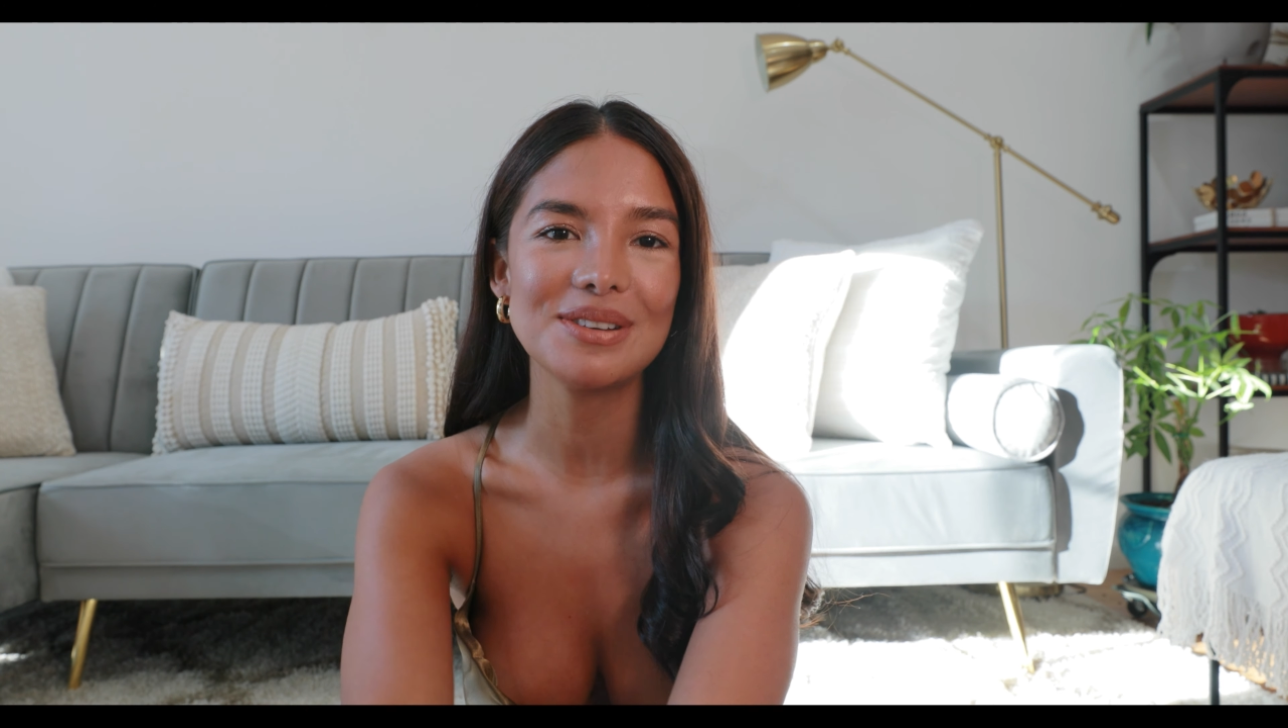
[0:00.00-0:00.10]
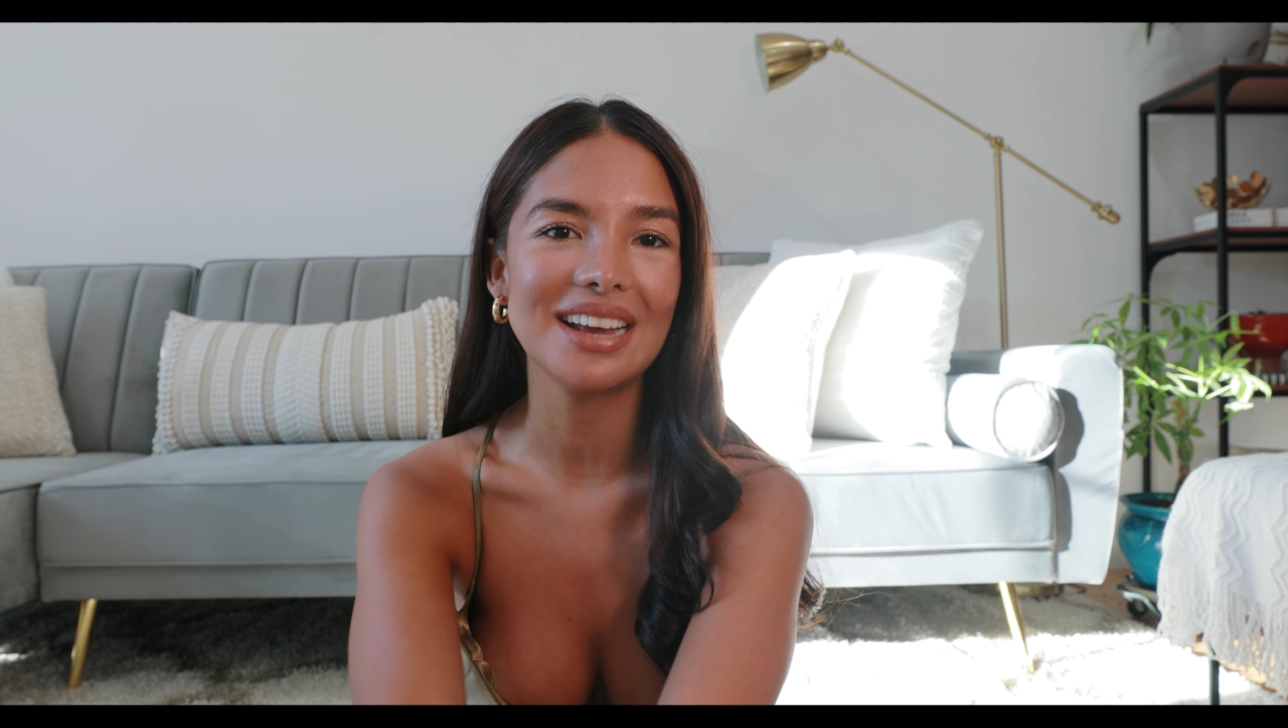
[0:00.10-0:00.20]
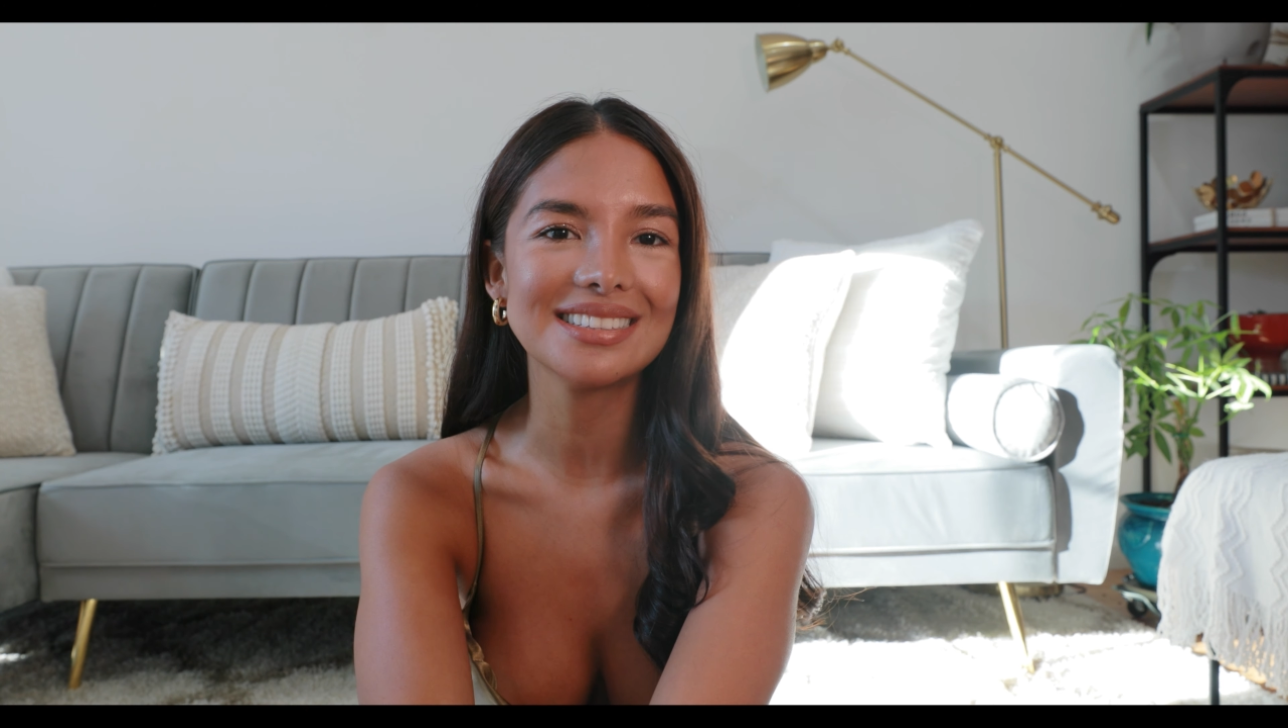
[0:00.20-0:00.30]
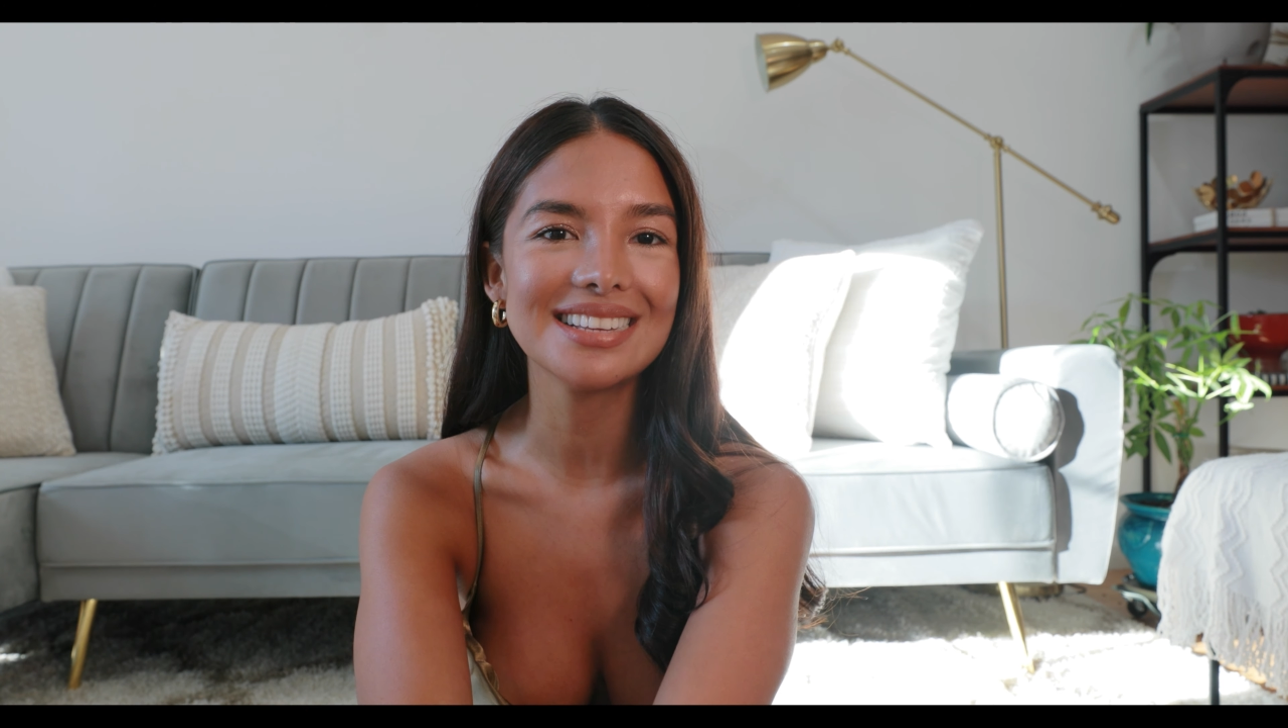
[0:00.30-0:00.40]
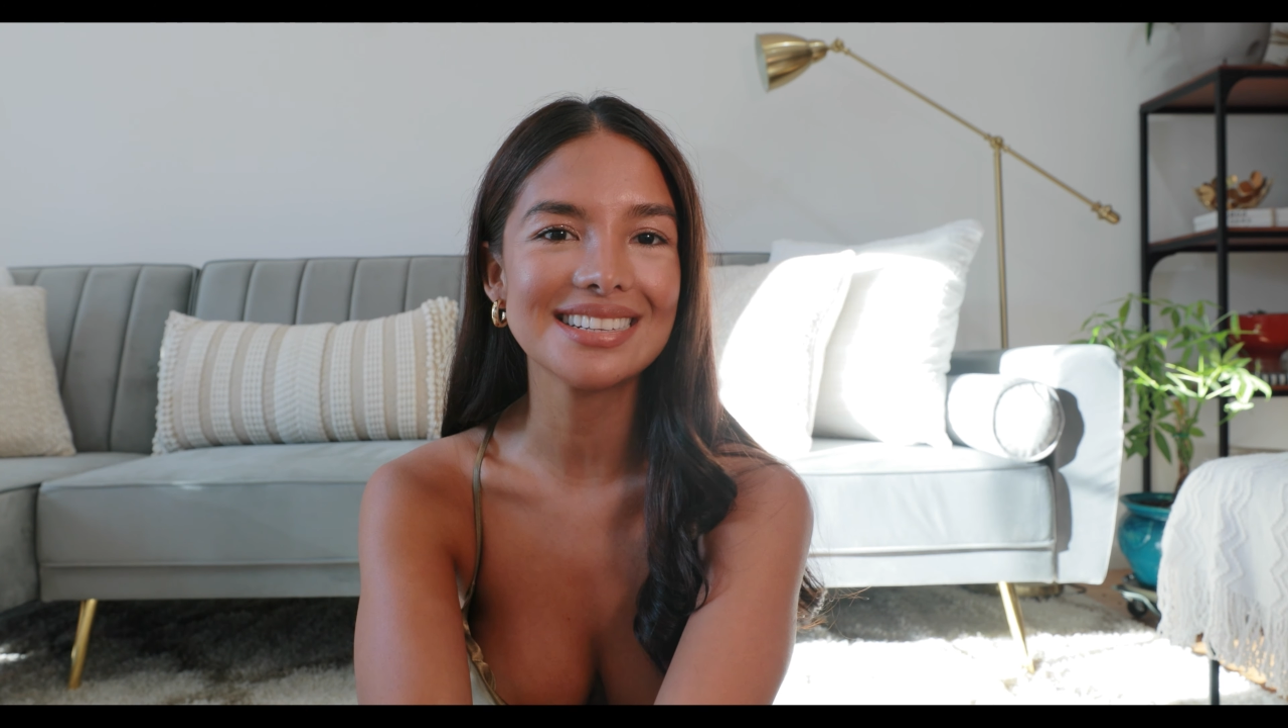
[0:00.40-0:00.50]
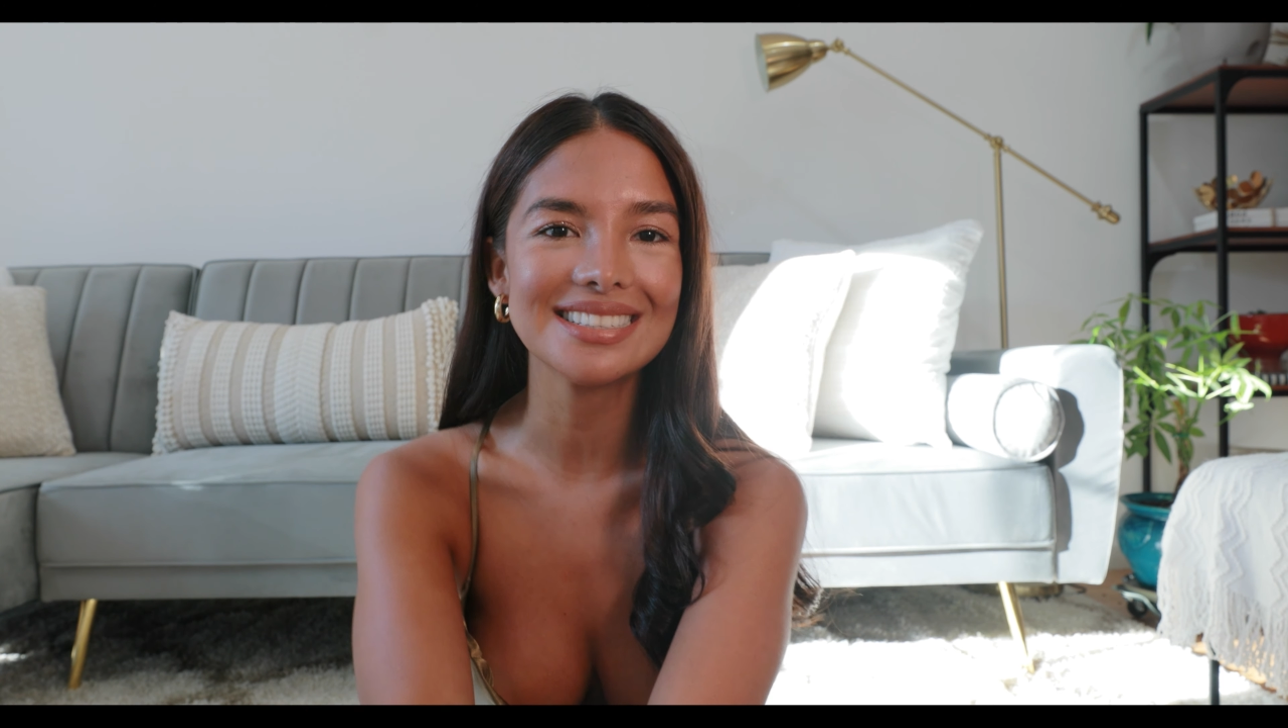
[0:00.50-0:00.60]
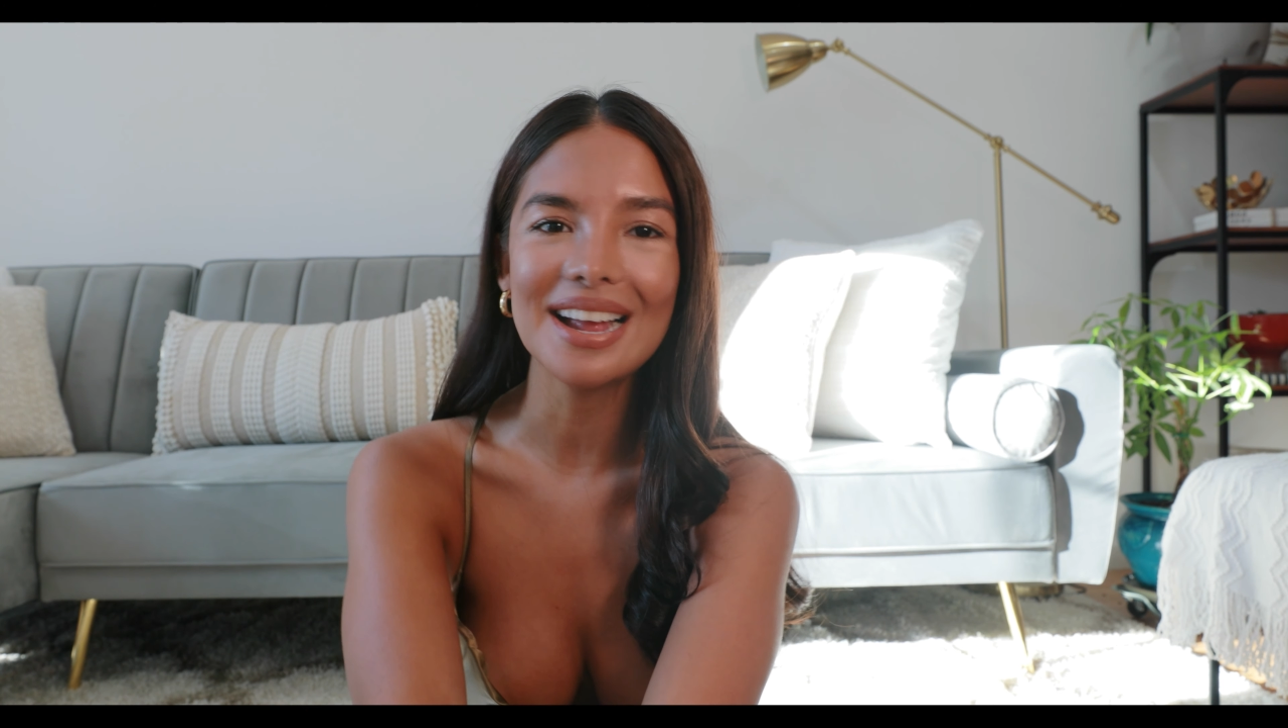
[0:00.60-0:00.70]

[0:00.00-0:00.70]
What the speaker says: guys next